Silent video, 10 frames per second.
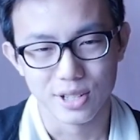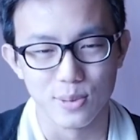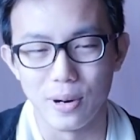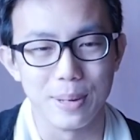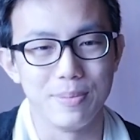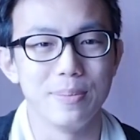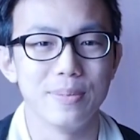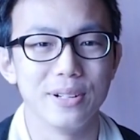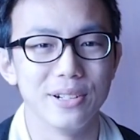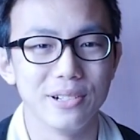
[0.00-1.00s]
white
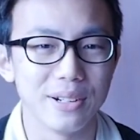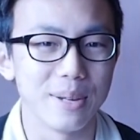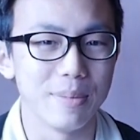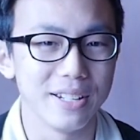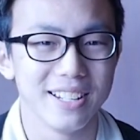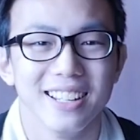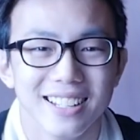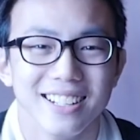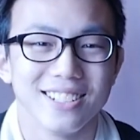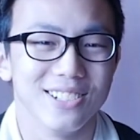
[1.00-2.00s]
people. You know what I mean?
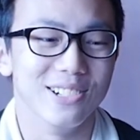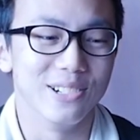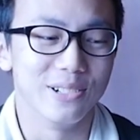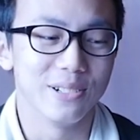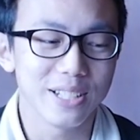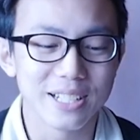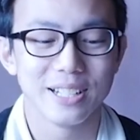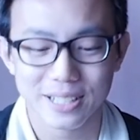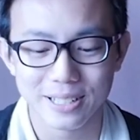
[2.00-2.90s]
So yeah,